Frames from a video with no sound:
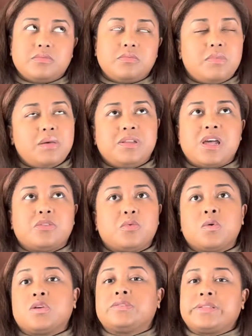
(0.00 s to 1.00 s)
maybe not the
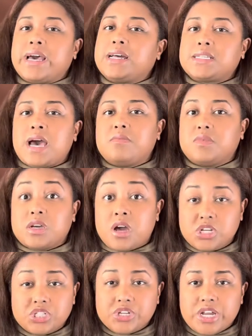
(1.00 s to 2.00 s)
world at that time, the
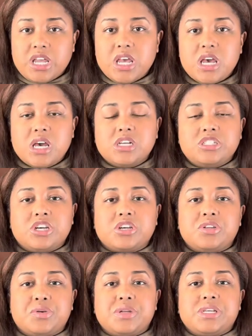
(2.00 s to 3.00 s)
country took
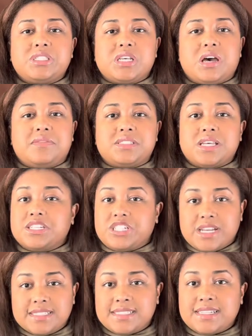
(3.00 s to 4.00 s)
notice of such
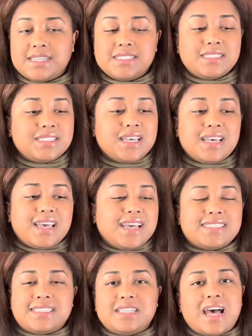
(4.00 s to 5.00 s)
incidents.
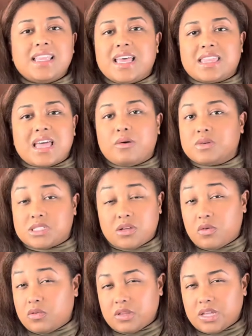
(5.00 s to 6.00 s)
It's not like that was the
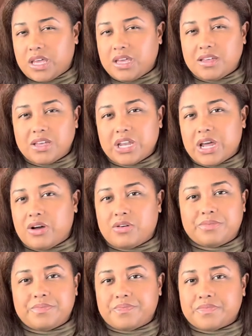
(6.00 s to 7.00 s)
only, you know,
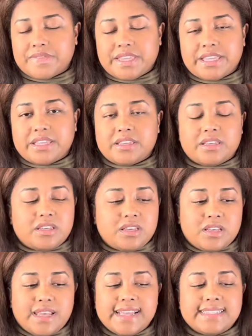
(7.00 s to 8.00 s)

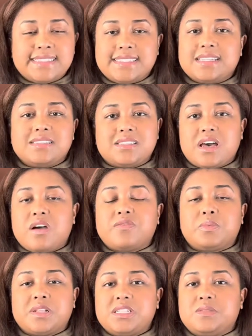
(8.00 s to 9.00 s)
instance of
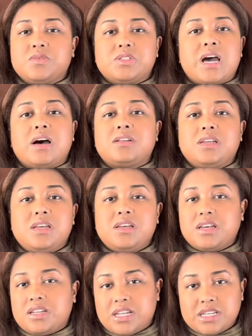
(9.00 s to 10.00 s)
police brutality
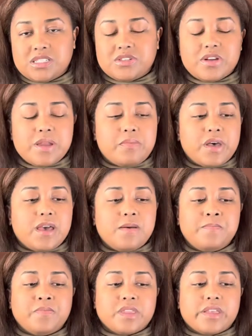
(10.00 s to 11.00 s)
in history, but
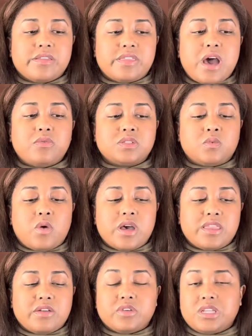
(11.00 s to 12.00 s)
that was one
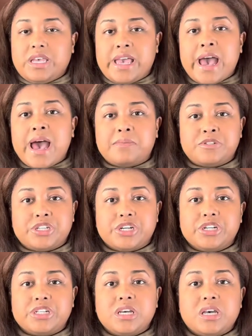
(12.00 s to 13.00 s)
that really
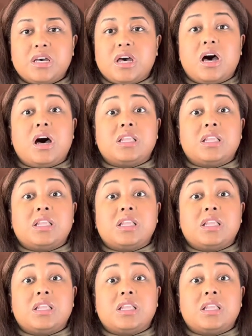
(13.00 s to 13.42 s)
captured a